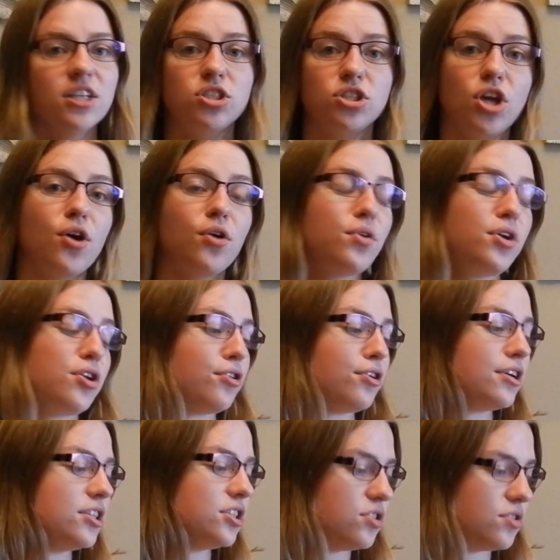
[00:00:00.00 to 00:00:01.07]
So in
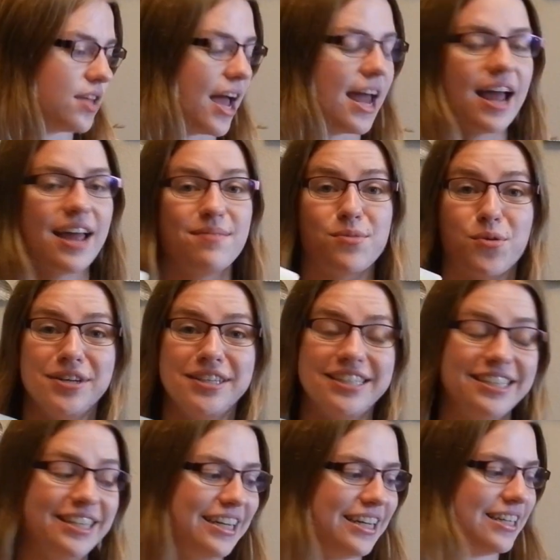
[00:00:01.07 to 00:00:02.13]
order to do that, I'm going
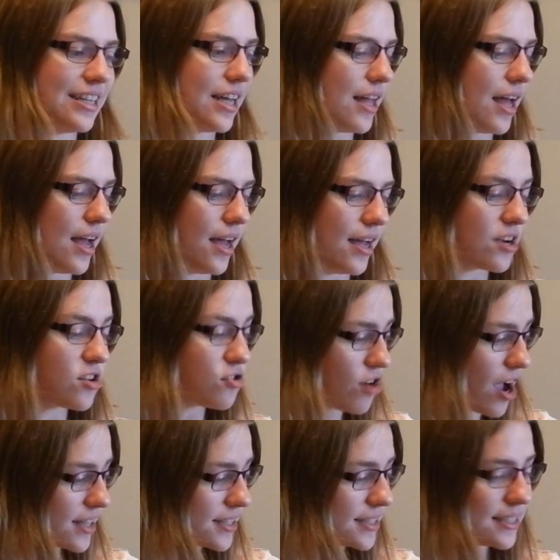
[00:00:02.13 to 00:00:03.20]
to need a
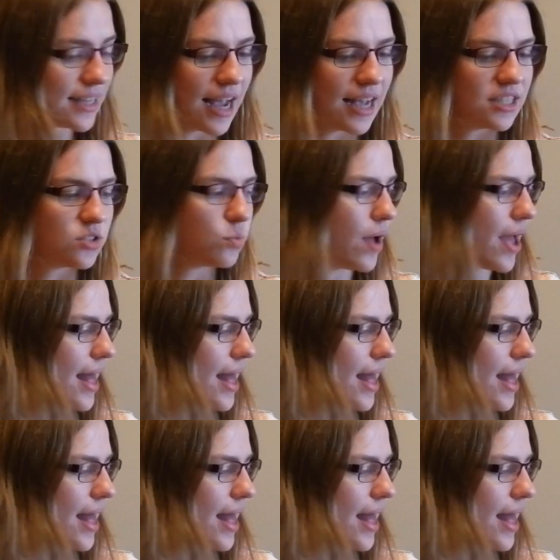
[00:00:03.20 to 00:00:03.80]
cross as